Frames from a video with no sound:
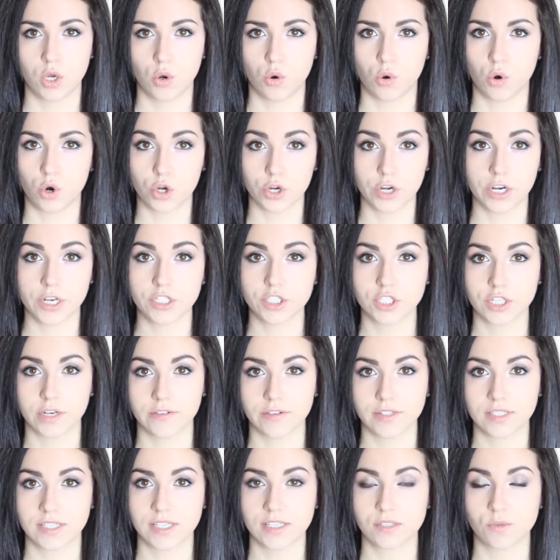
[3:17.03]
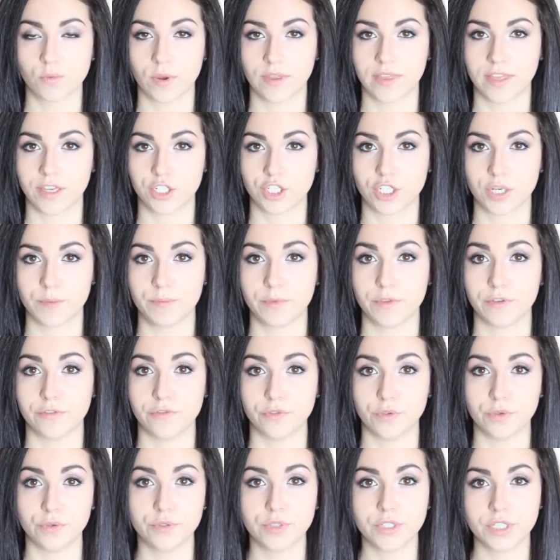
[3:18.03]
ordering services where they ship the
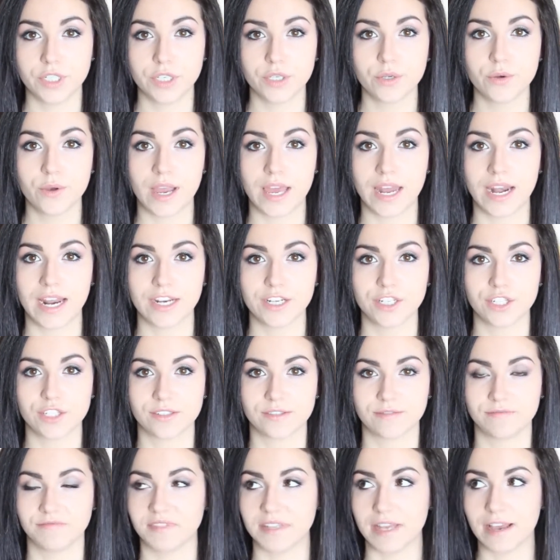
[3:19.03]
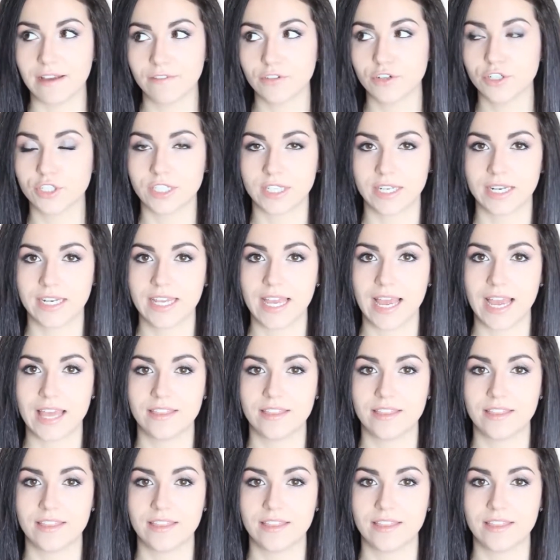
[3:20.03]
food to you, and I just never did it.